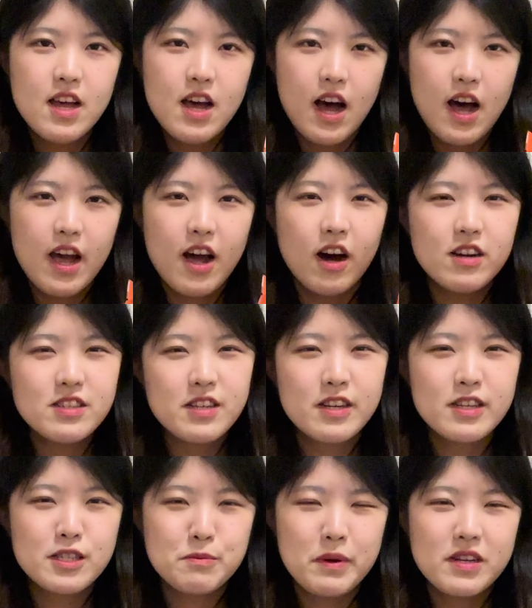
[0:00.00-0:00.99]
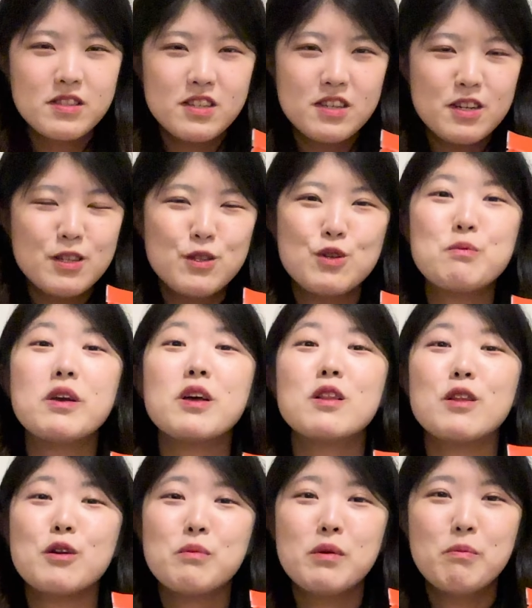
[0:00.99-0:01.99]
I honestly expected it to be a
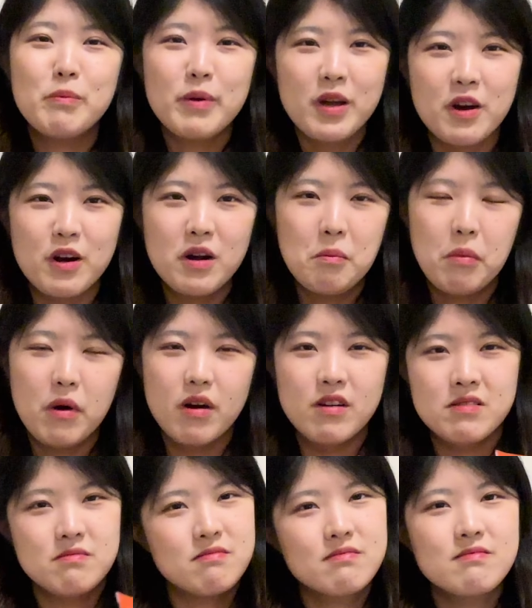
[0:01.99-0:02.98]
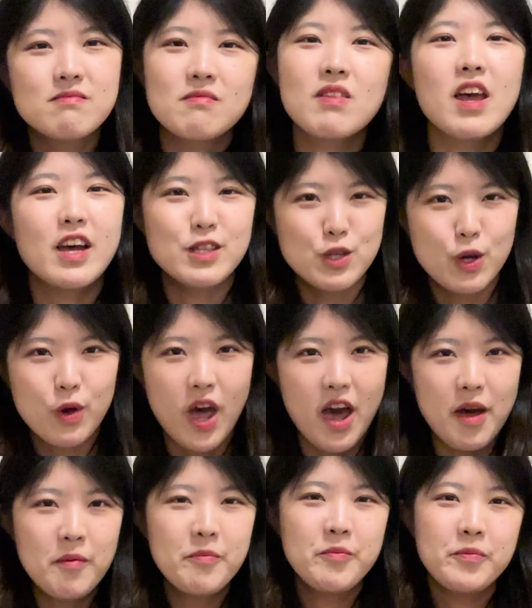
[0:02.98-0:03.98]
little bit bigger, but it's okay.